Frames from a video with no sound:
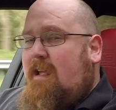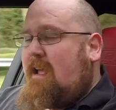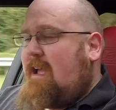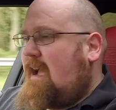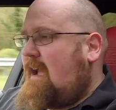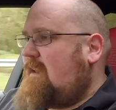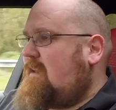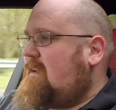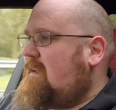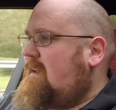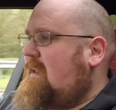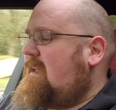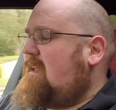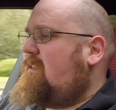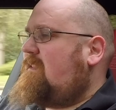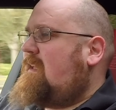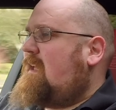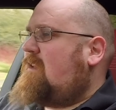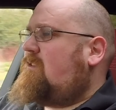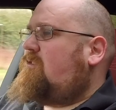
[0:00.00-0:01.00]
and you can hear
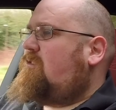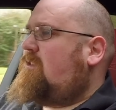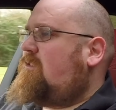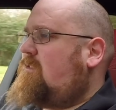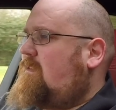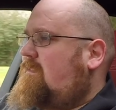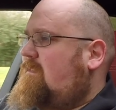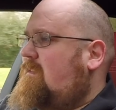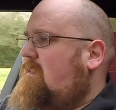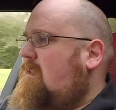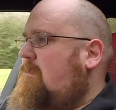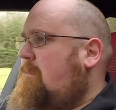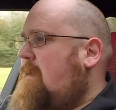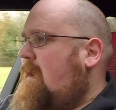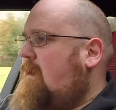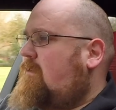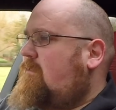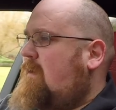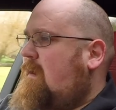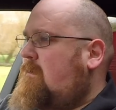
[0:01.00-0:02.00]
the engine just in the
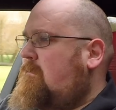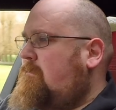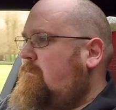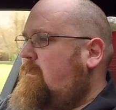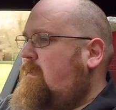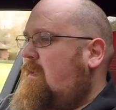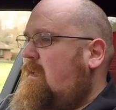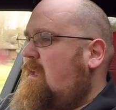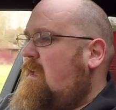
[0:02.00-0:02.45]
background.